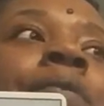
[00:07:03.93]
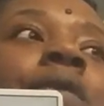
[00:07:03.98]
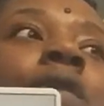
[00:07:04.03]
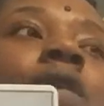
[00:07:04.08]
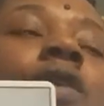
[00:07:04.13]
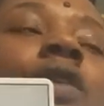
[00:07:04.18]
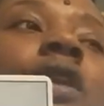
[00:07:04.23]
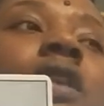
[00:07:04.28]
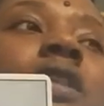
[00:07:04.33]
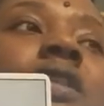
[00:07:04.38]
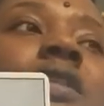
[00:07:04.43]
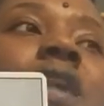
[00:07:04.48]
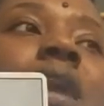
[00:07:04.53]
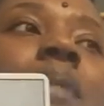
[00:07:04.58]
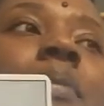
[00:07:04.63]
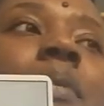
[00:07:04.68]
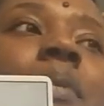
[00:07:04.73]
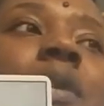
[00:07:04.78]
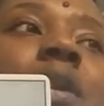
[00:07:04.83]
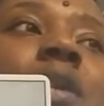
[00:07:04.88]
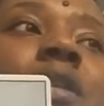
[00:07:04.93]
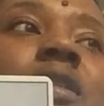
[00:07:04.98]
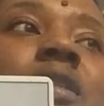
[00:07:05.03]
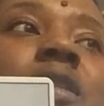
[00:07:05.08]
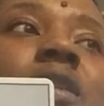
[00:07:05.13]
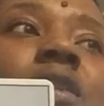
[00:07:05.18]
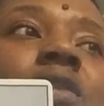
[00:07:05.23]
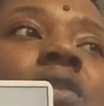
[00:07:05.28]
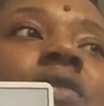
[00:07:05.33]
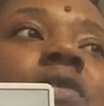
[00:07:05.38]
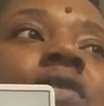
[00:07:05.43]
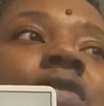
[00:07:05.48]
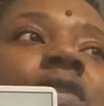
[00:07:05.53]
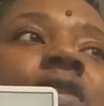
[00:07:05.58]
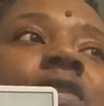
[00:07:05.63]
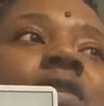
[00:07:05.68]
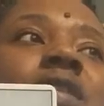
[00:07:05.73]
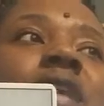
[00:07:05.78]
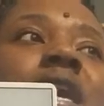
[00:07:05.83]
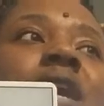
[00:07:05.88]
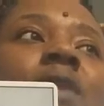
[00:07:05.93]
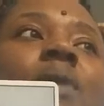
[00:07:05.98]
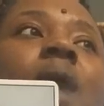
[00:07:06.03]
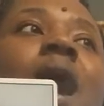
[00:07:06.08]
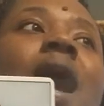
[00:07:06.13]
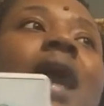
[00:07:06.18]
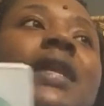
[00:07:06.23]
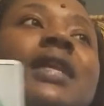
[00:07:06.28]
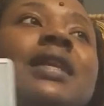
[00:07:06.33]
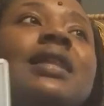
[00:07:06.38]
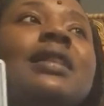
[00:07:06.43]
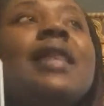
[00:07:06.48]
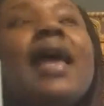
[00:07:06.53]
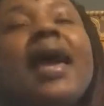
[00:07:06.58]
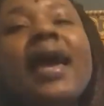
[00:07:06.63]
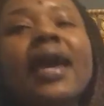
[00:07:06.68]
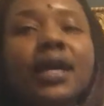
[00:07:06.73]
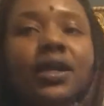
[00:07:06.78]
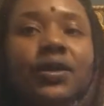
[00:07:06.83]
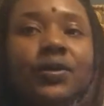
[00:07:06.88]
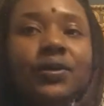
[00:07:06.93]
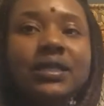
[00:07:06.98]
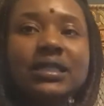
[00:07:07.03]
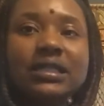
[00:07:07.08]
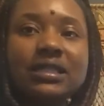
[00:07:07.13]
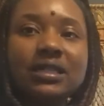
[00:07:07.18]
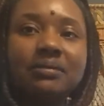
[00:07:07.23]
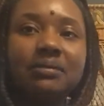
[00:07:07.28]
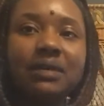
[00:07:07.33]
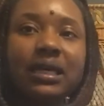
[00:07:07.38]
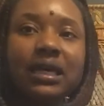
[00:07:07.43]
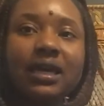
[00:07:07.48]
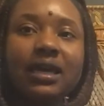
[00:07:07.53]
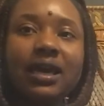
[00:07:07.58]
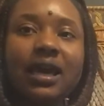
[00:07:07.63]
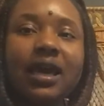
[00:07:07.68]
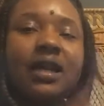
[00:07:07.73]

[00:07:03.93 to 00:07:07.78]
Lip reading: you're the type of person who feels like, why did they do this to me?